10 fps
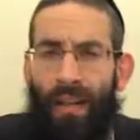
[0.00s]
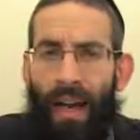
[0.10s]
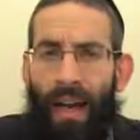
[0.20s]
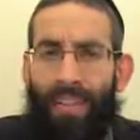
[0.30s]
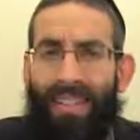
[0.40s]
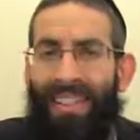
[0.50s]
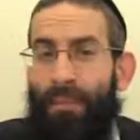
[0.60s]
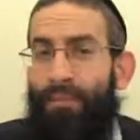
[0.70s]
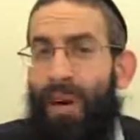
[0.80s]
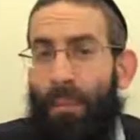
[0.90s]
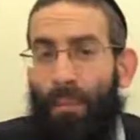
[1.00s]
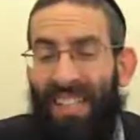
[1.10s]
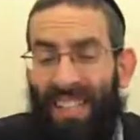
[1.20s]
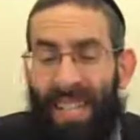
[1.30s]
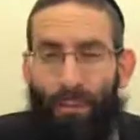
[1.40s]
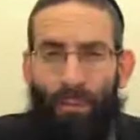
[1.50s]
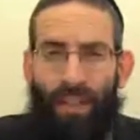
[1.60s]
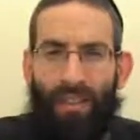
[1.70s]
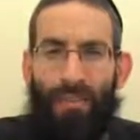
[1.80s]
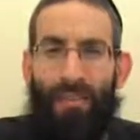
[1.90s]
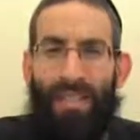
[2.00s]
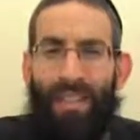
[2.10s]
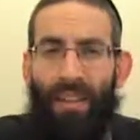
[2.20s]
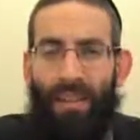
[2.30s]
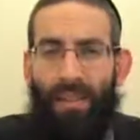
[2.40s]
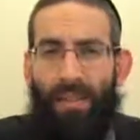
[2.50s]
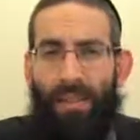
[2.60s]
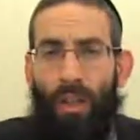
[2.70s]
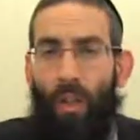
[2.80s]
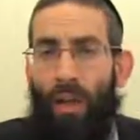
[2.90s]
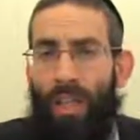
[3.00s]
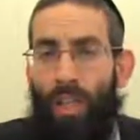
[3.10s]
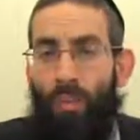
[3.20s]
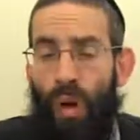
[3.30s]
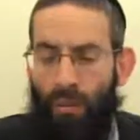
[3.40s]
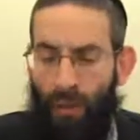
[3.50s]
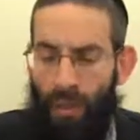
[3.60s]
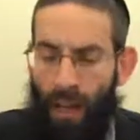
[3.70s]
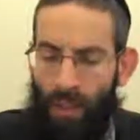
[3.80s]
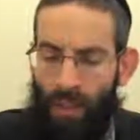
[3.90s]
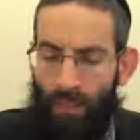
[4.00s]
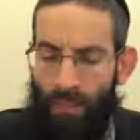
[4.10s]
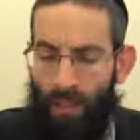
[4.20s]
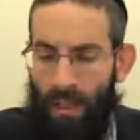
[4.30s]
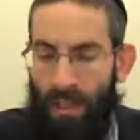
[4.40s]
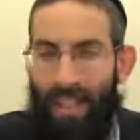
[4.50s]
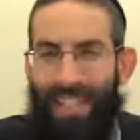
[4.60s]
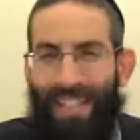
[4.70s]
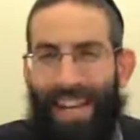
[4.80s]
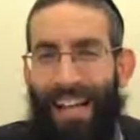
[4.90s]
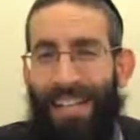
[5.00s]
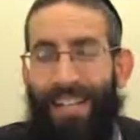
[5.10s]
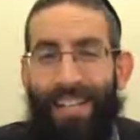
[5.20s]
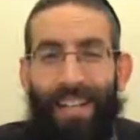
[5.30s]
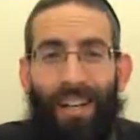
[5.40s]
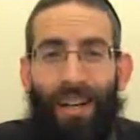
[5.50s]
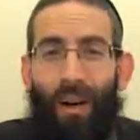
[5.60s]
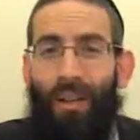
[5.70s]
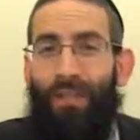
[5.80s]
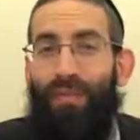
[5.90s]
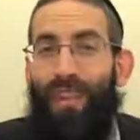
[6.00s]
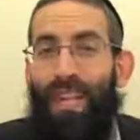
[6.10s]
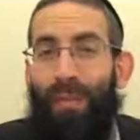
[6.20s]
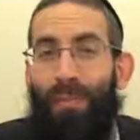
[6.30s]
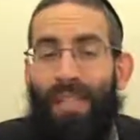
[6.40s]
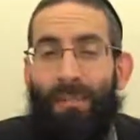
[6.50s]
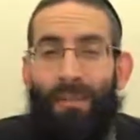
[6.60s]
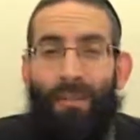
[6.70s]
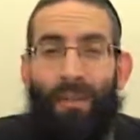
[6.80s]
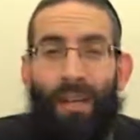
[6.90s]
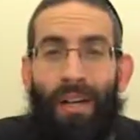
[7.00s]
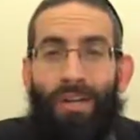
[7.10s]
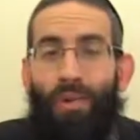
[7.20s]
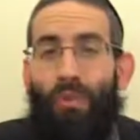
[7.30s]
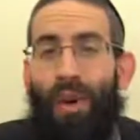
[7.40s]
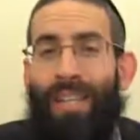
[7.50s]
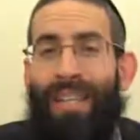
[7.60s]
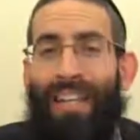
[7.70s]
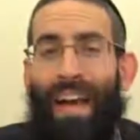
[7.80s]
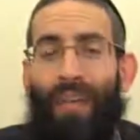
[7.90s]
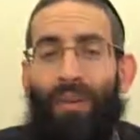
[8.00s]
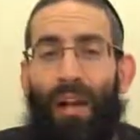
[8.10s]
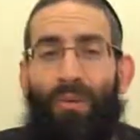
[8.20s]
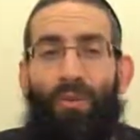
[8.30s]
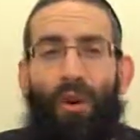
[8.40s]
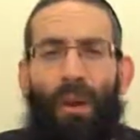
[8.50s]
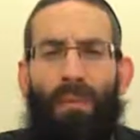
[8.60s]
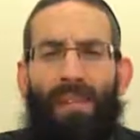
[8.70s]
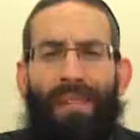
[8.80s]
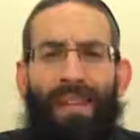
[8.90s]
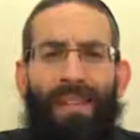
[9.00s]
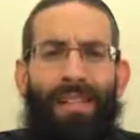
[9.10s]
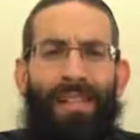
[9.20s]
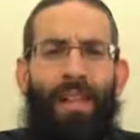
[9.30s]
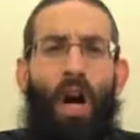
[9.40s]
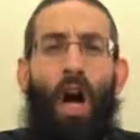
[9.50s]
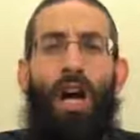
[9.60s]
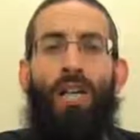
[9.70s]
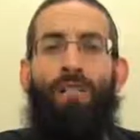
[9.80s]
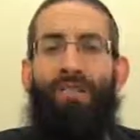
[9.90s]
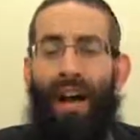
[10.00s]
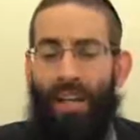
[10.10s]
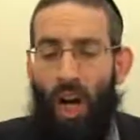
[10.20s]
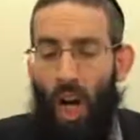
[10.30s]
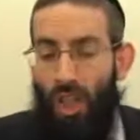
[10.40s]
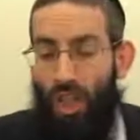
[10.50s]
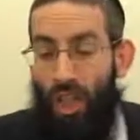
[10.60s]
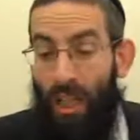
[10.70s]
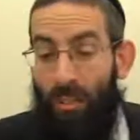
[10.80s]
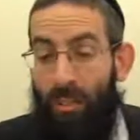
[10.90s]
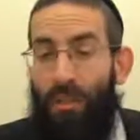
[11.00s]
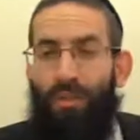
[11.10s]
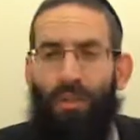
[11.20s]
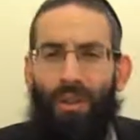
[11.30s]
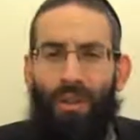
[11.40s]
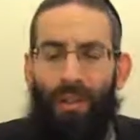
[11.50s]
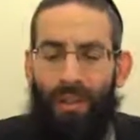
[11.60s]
and he didn't properly separate the psilas, the wicks, one from the other, in this case, all the flames seem to, to join together and form this, this large fire, also kim in Madura.